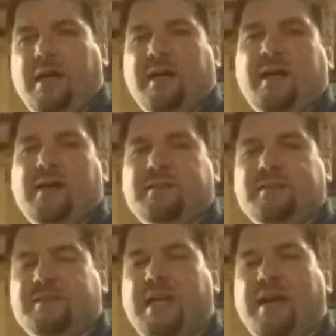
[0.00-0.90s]
Hey
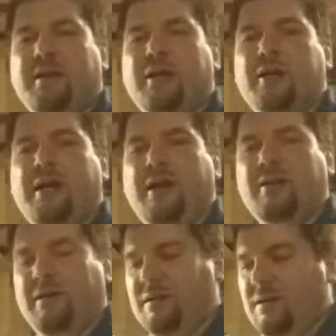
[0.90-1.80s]
guys, it's Dan Hood
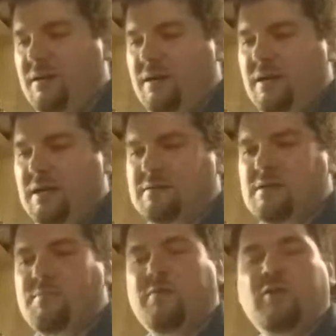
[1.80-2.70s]
here. Uh,
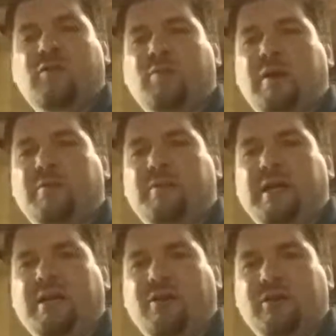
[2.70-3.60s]
some of you have
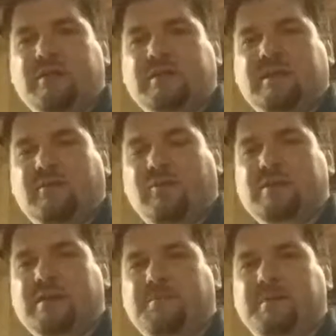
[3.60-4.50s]
probably noticed
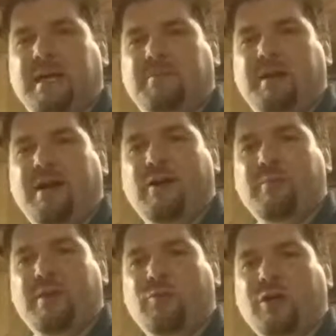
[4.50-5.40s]
for some time now
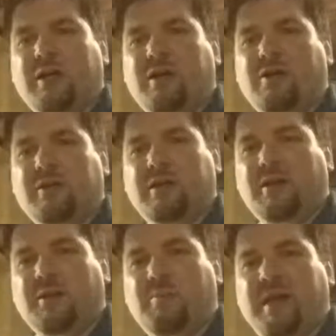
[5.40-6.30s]
I've been working on
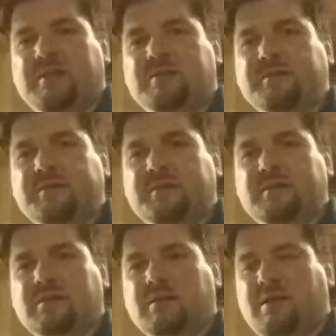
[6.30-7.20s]
color
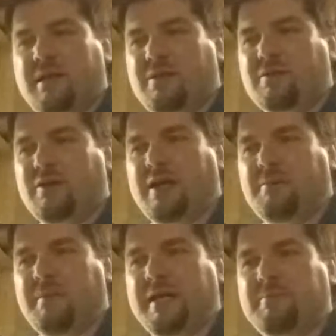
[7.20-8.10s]
pencils, you know, trying
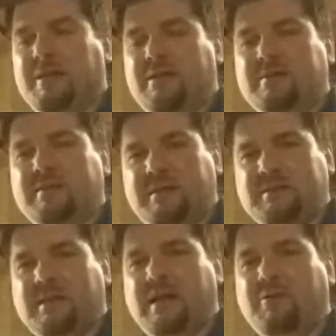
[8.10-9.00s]
to make them into a
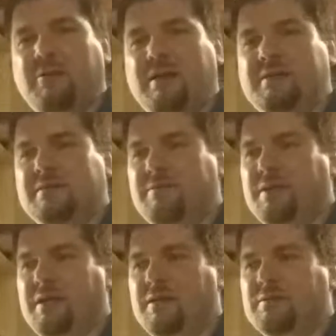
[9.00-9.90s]
slingshot. I released the
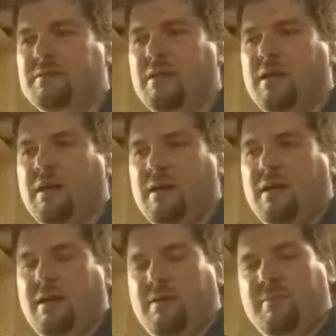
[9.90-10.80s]
videos,
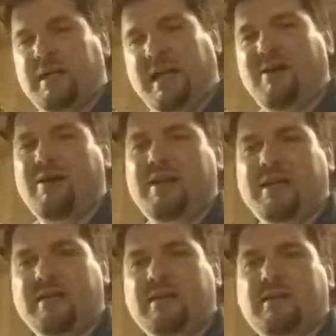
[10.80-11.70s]
but now I
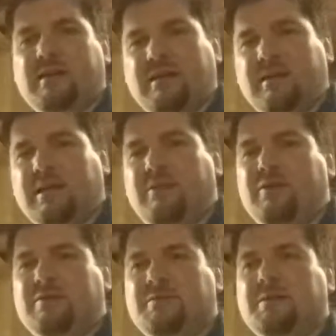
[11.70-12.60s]
need to give
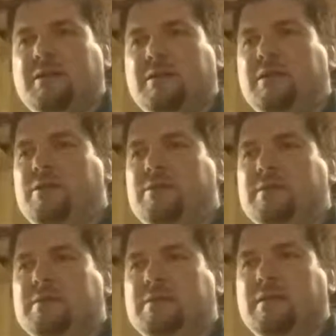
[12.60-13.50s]
you some
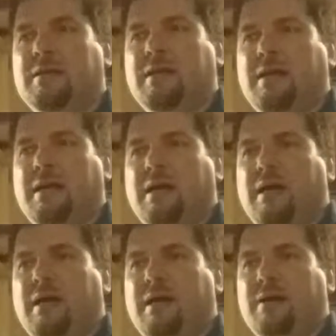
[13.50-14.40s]
conclusions.
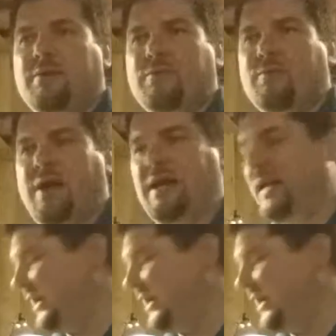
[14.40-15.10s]
Uh, right